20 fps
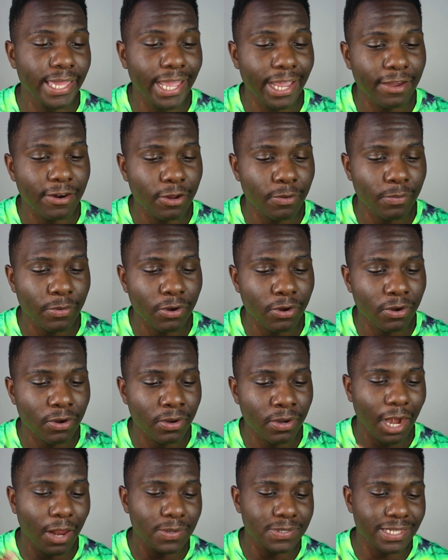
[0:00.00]
He had them
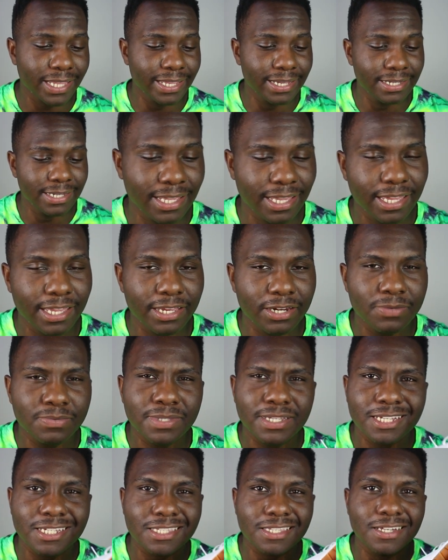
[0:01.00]
on, and I was like, dang, them
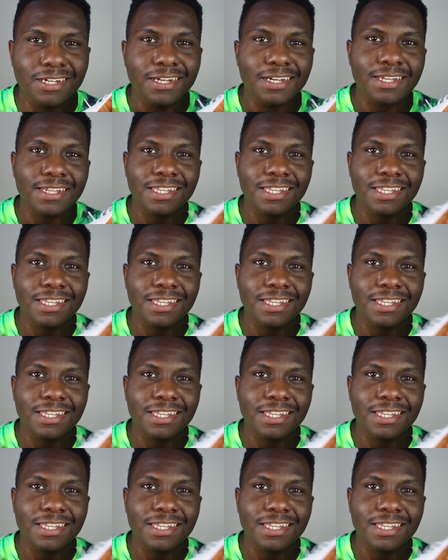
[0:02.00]
things look